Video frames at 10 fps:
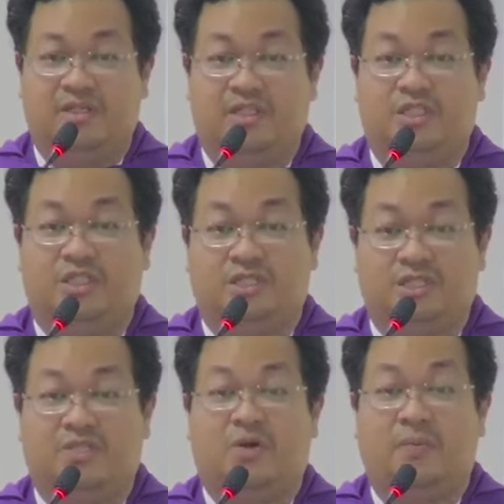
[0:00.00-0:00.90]

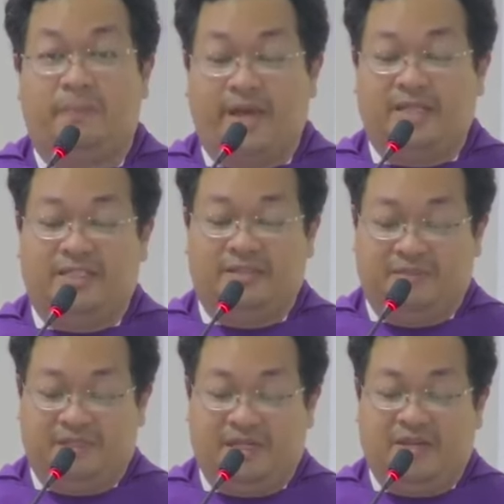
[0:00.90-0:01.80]
Jesus compares
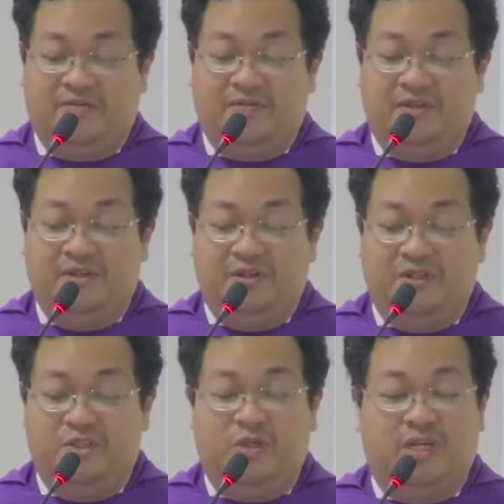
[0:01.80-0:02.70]
himself
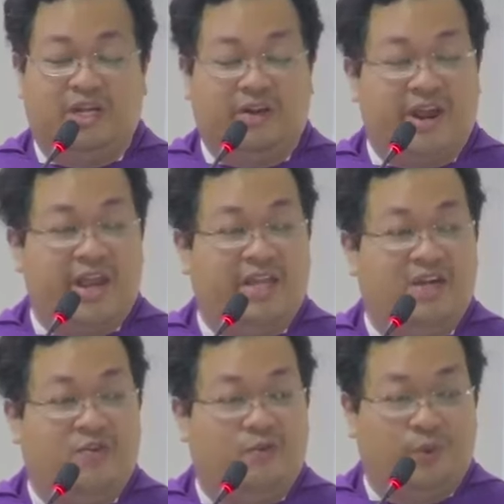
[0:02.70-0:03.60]
to a grain
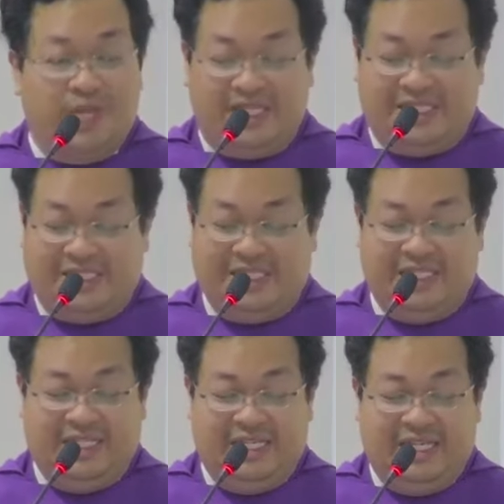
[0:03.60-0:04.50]
of wheat
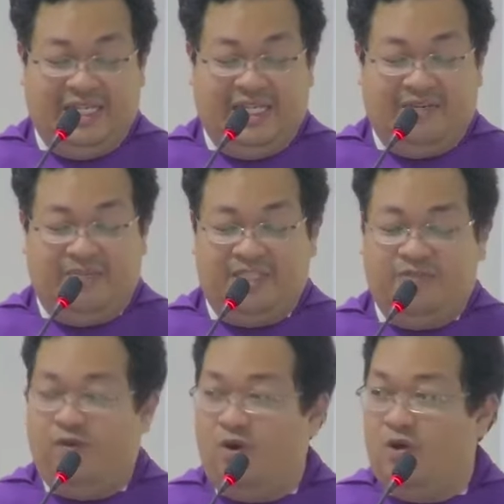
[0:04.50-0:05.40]
that must
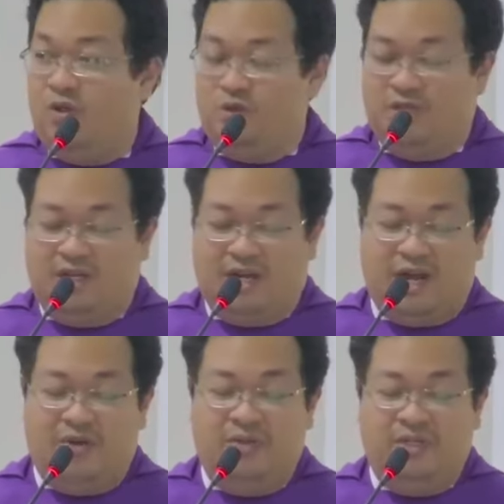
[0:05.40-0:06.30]
fall to the
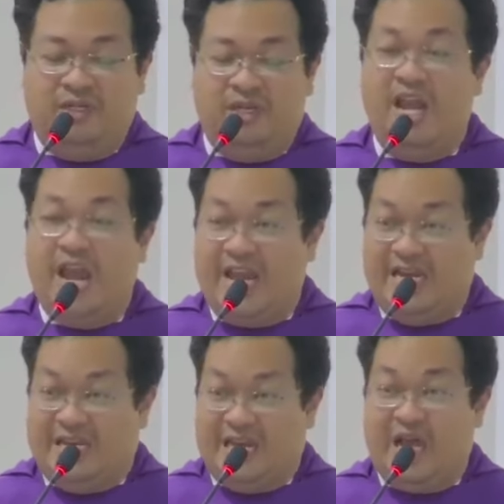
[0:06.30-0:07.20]
ground
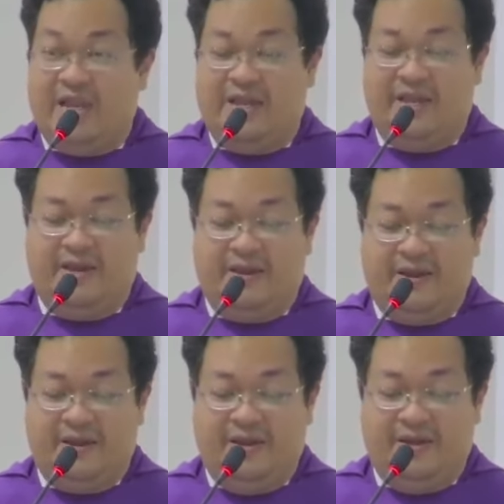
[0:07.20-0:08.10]
and die.
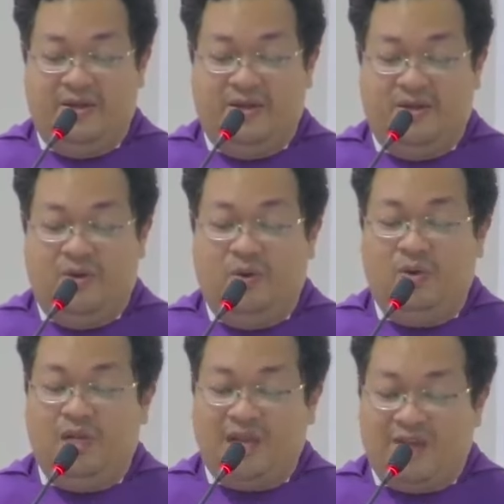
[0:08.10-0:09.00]

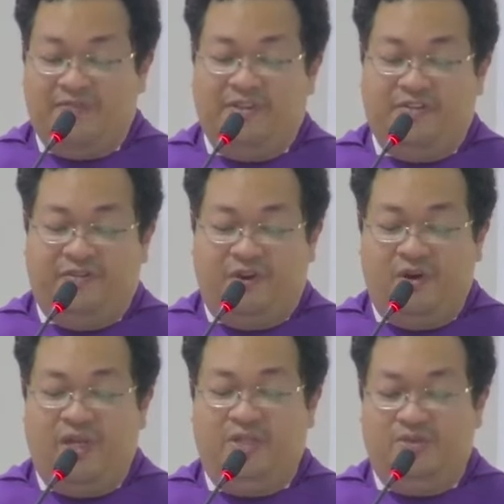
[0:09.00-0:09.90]
Only after
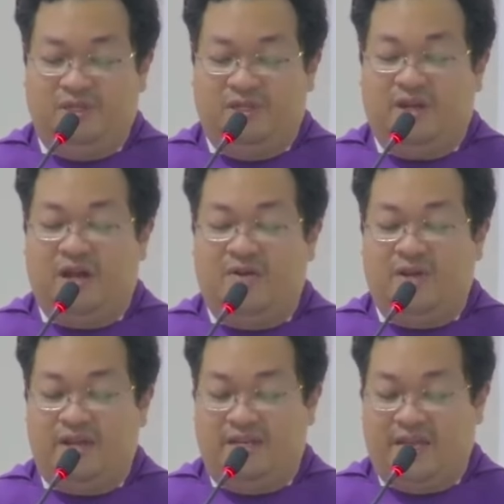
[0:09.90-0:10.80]
falling to the ground
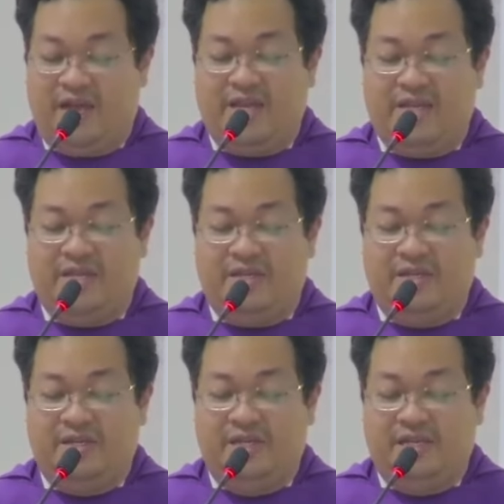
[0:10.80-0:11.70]
and dying
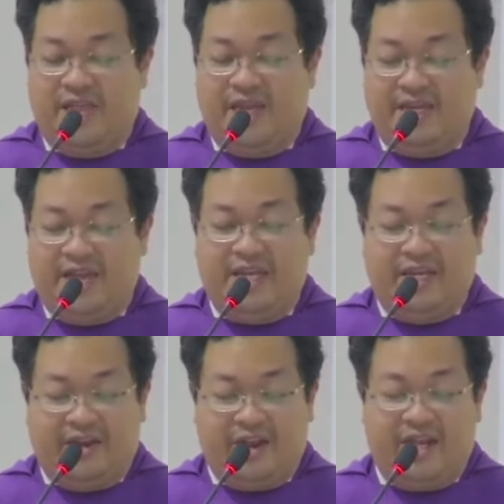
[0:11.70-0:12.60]
can that
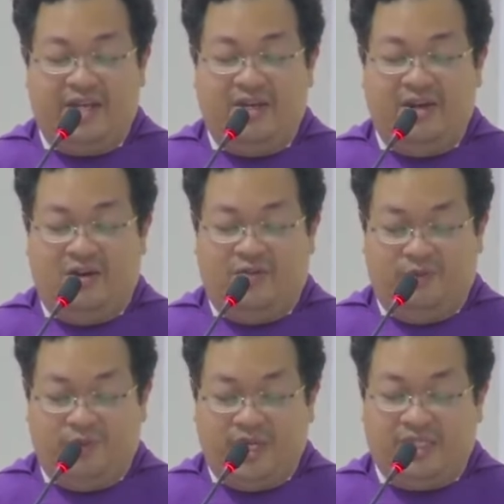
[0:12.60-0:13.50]
grain of
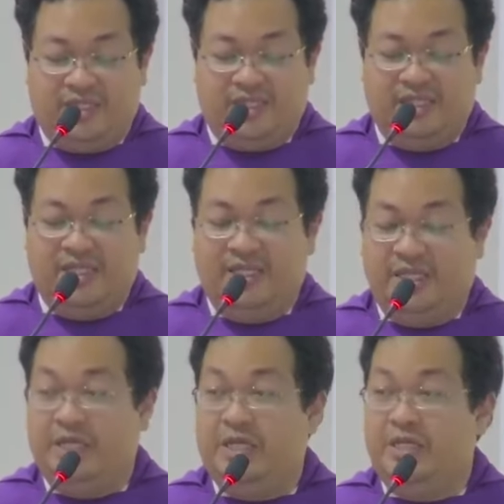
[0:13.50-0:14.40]
wheat
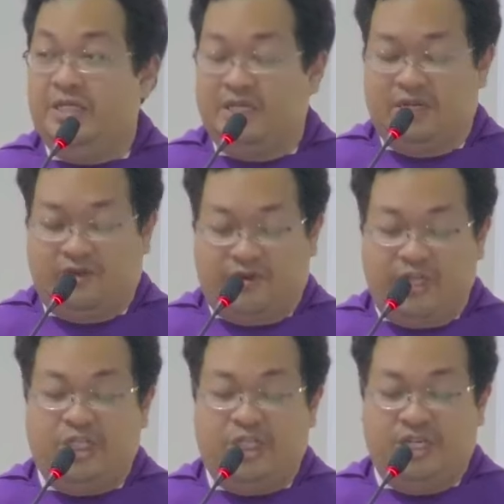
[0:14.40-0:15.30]
yield a
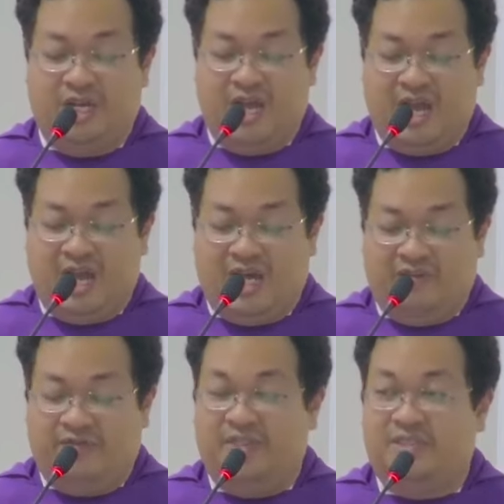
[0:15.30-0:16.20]
rich
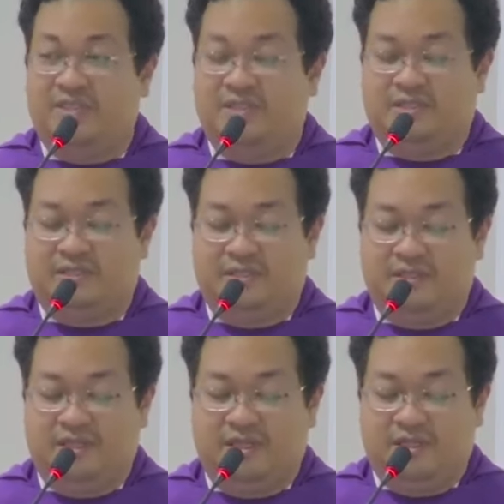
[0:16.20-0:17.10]
harvest.
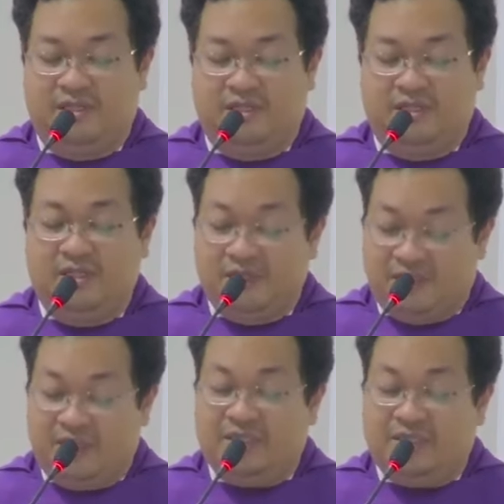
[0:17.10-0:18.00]

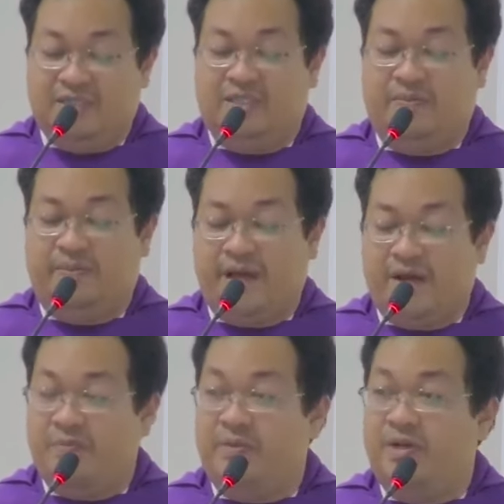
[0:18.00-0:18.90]
This is a
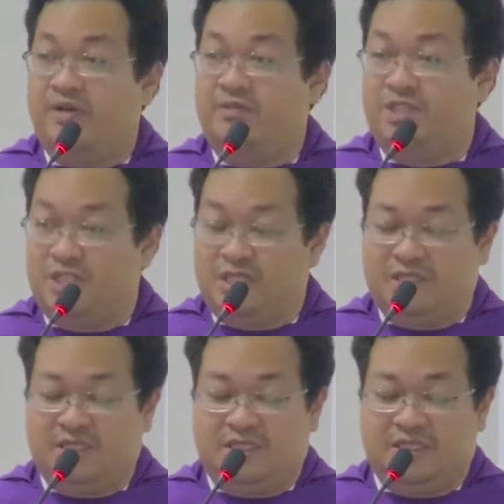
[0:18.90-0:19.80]
parable of
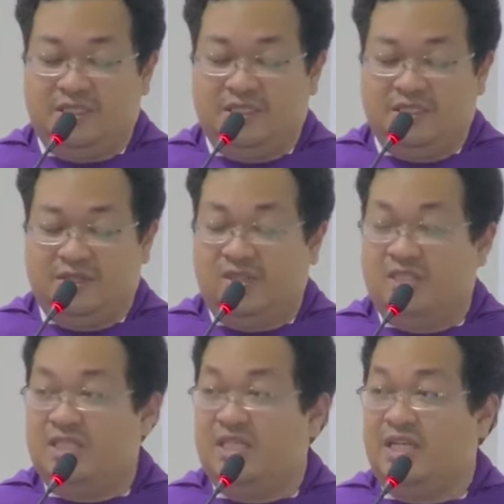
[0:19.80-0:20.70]
Jesus
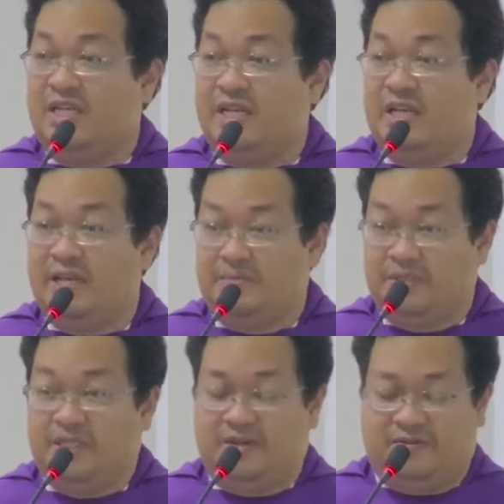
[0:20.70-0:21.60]
concerning
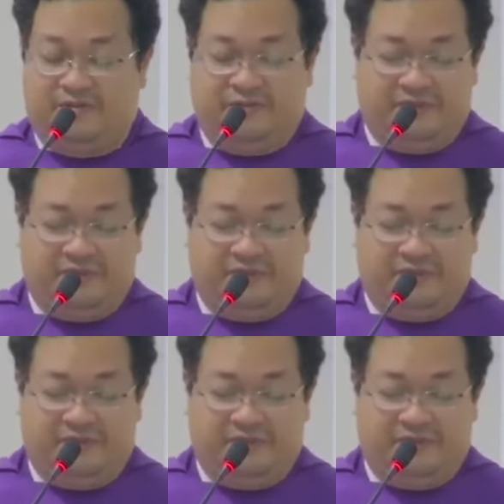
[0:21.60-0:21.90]
himself.